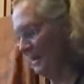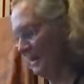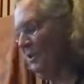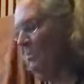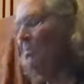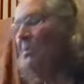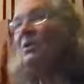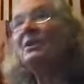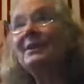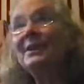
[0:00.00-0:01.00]
It's
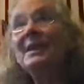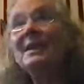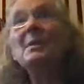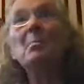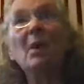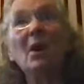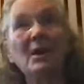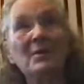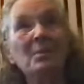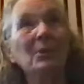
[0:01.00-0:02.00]
completely
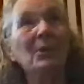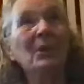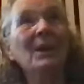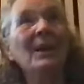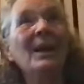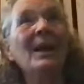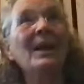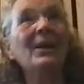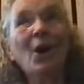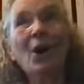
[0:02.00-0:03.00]
impossible,
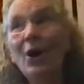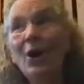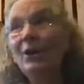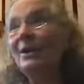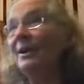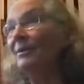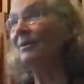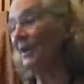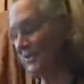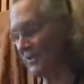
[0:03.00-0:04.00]
and all of
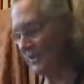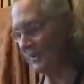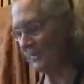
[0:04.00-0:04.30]
us.